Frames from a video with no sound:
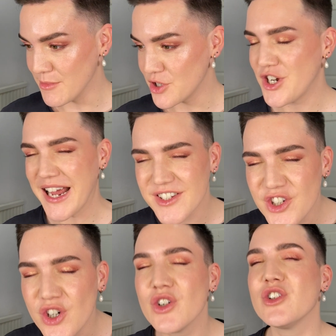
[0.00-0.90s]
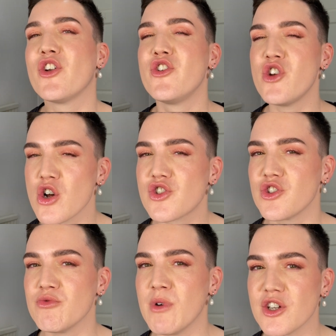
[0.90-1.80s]
Gentle, not
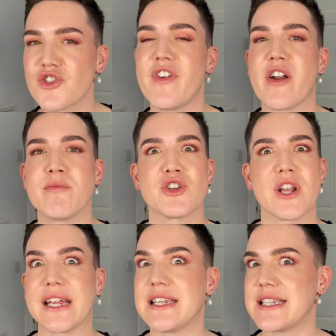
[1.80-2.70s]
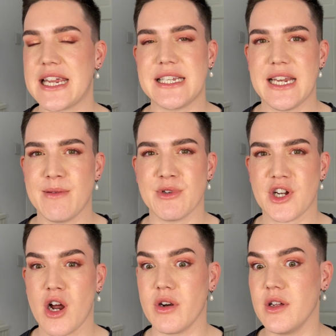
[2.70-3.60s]
too much. Very much like a day-to-day
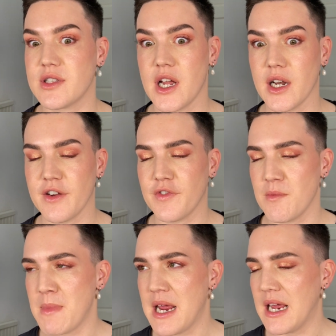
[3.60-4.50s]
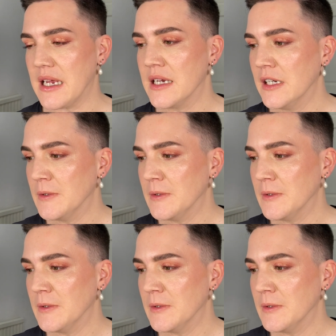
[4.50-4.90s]
mascara, certainly for me.